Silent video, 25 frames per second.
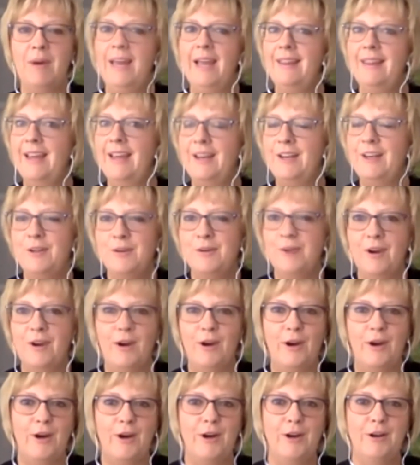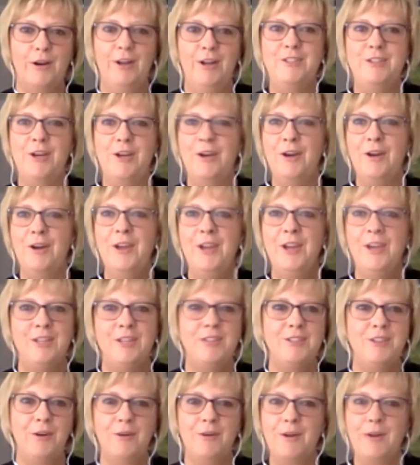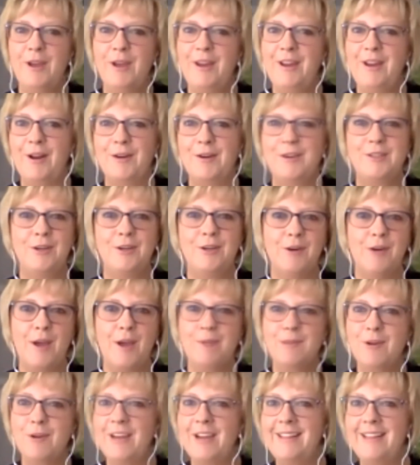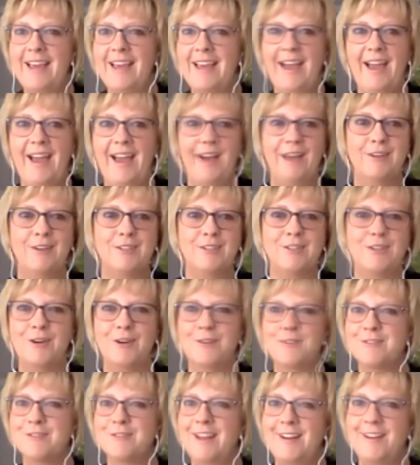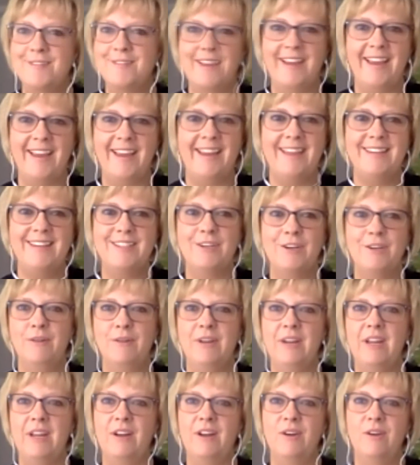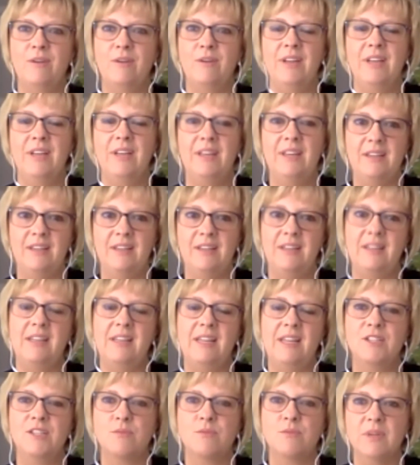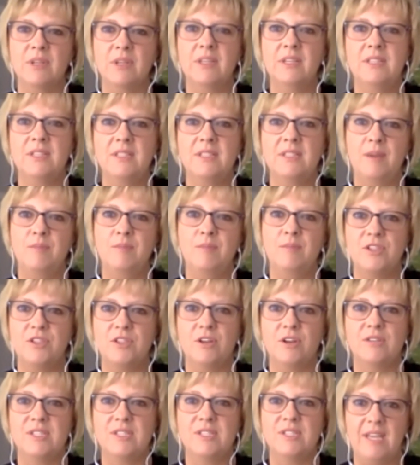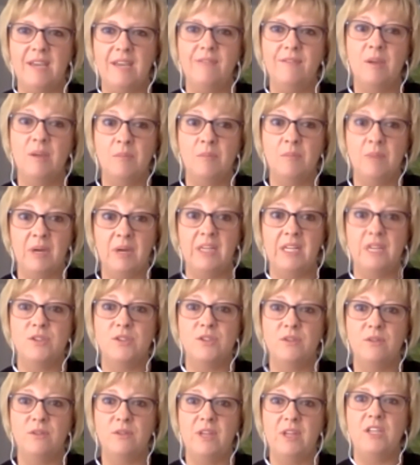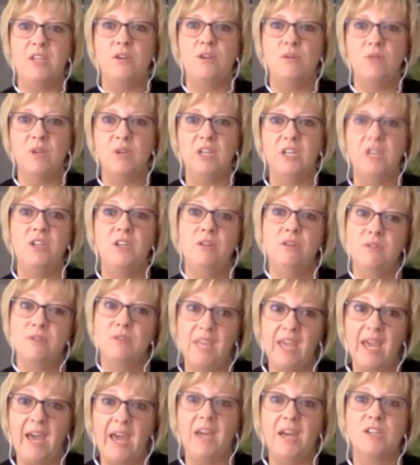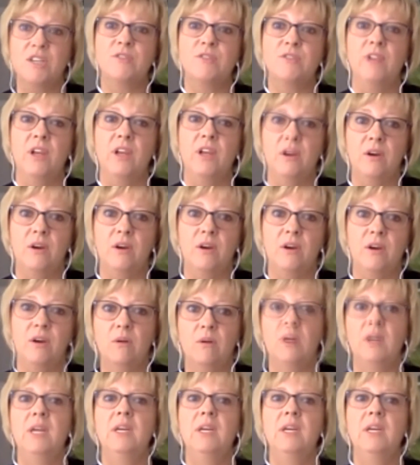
buy that new car. Don't upgrade that house. Don't renovate. It's really time to start saving money so that you can use cash flow